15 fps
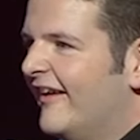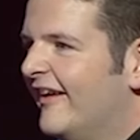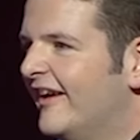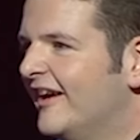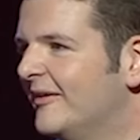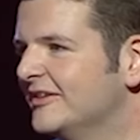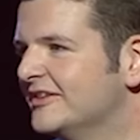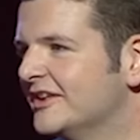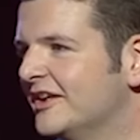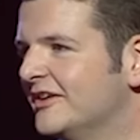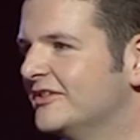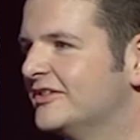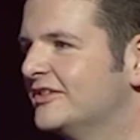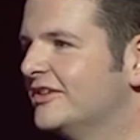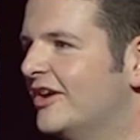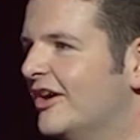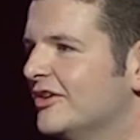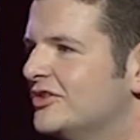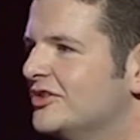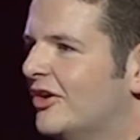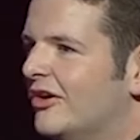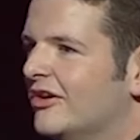That was announced, not a
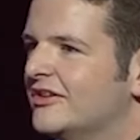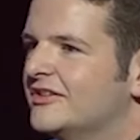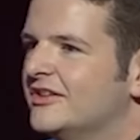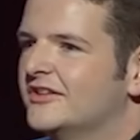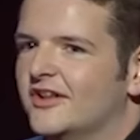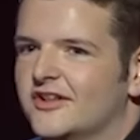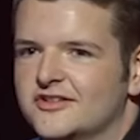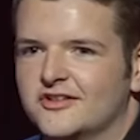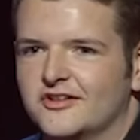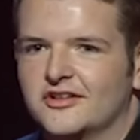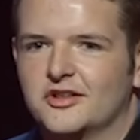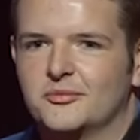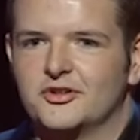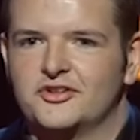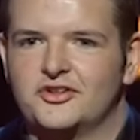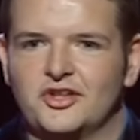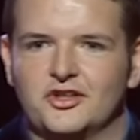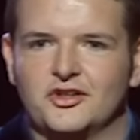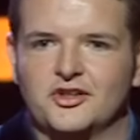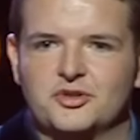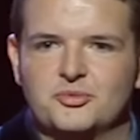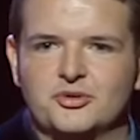shock statistic about
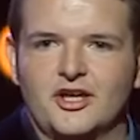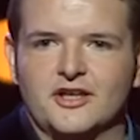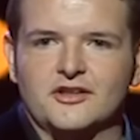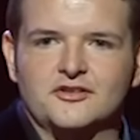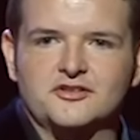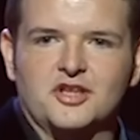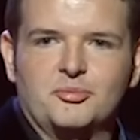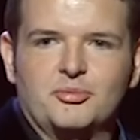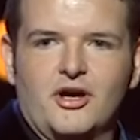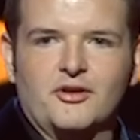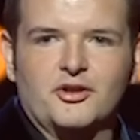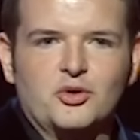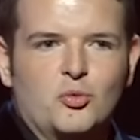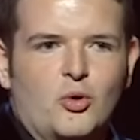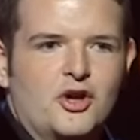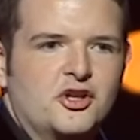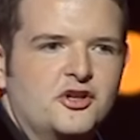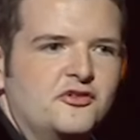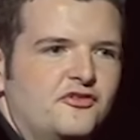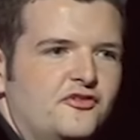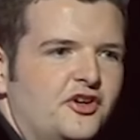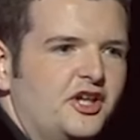teenage pregnancy. Apparently, one in
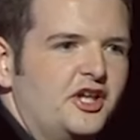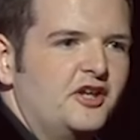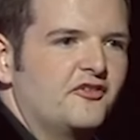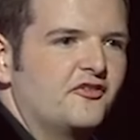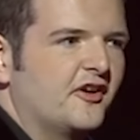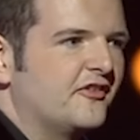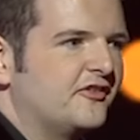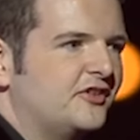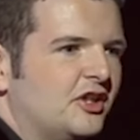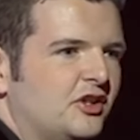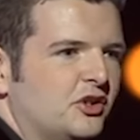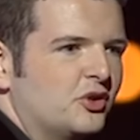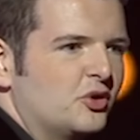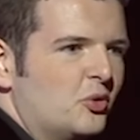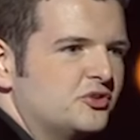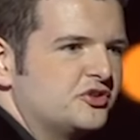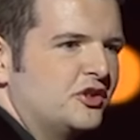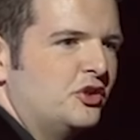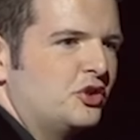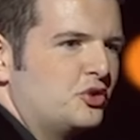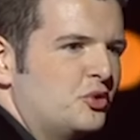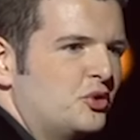three 15-year-olds in
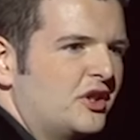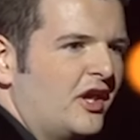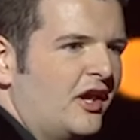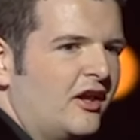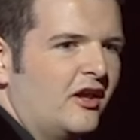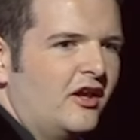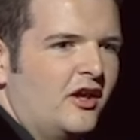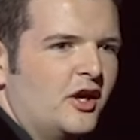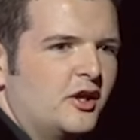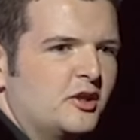the UK